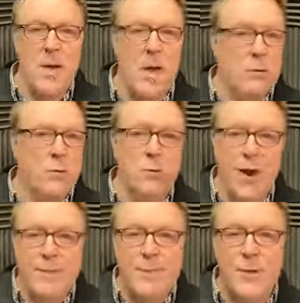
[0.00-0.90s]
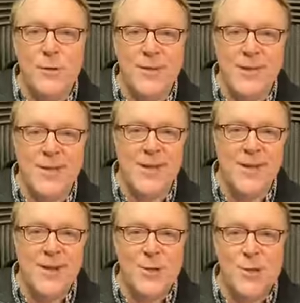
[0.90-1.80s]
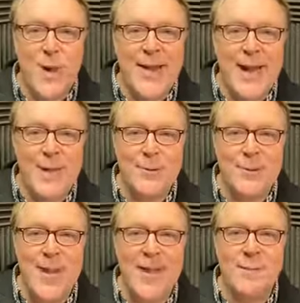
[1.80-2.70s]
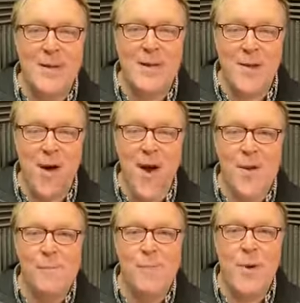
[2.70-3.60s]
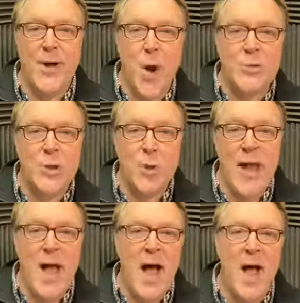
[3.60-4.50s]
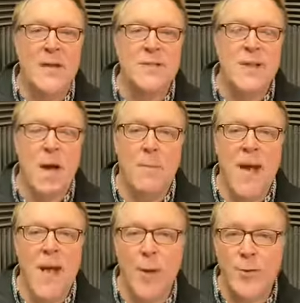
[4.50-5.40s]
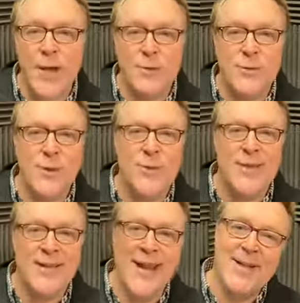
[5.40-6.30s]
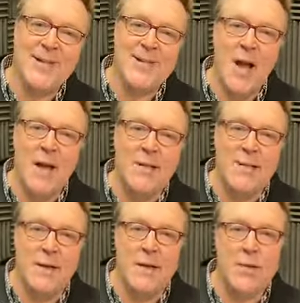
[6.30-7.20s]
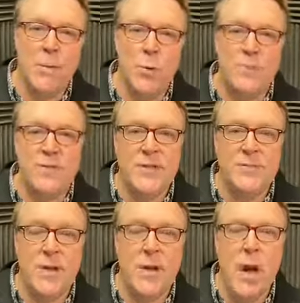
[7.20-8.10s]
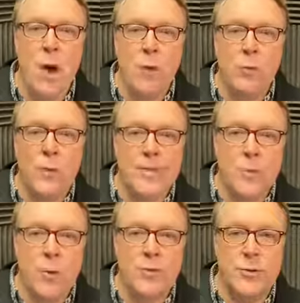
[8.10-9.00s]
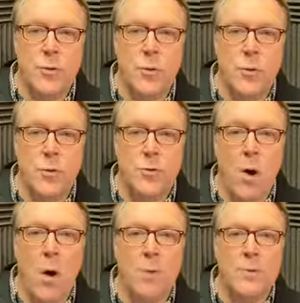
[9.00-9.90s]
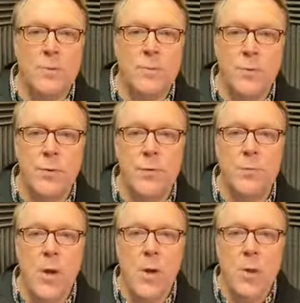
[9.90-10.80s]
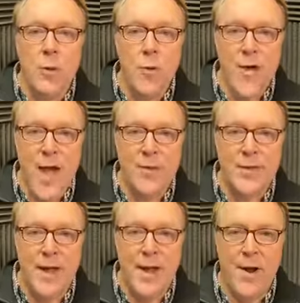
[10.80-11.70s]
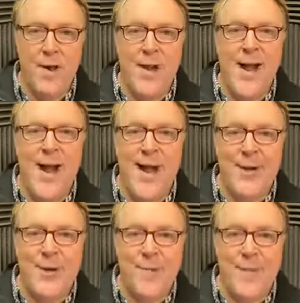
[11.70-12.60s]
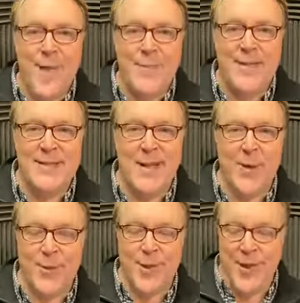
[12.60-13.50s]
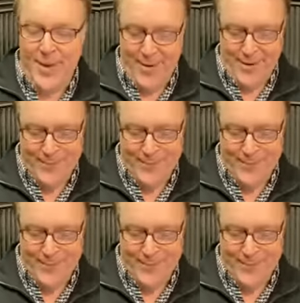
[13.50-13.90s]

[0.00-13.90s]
great music, great entertainment, but also it has healthcare news and insights and a number of different resource tools, all to improve your healthcare and your family's healthcare.